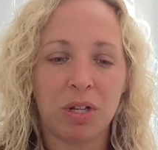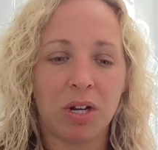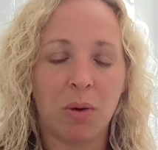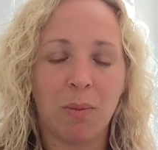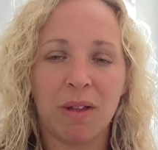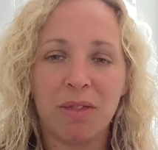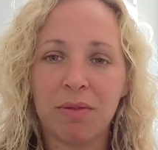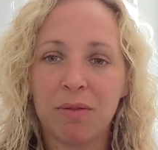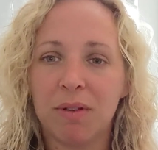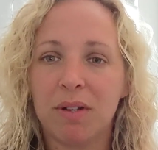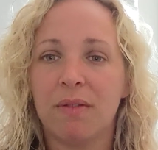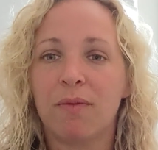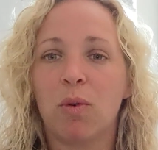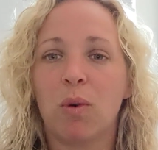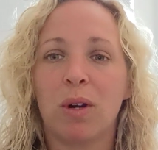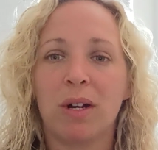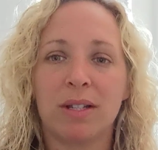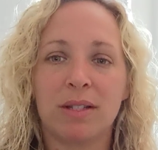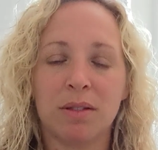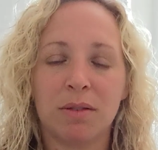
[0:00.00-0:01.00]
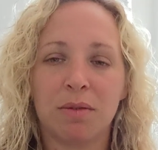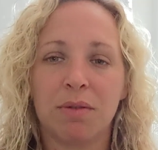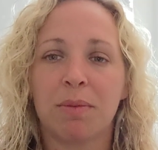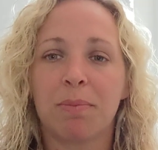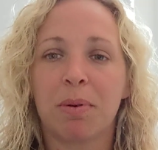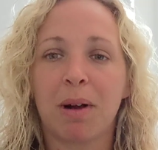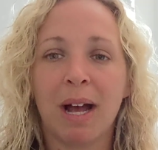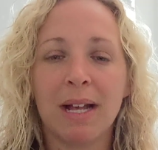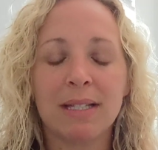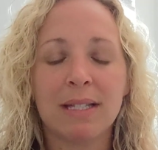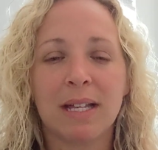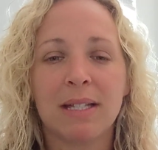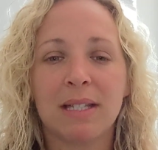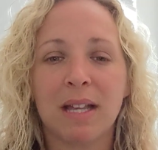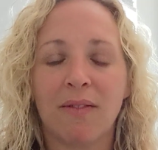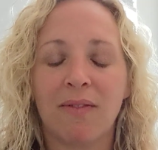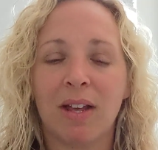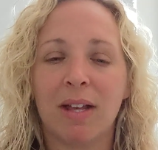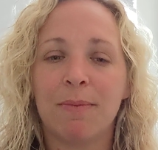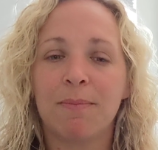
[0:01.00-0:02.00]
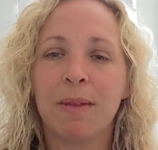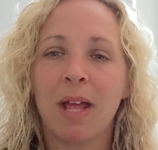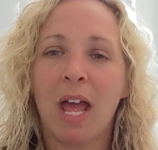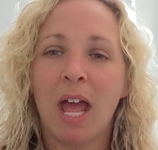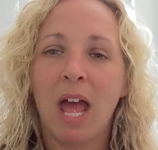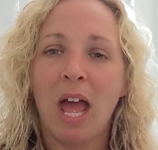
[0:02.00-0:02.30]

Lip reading: went through the divorce and through the process of it,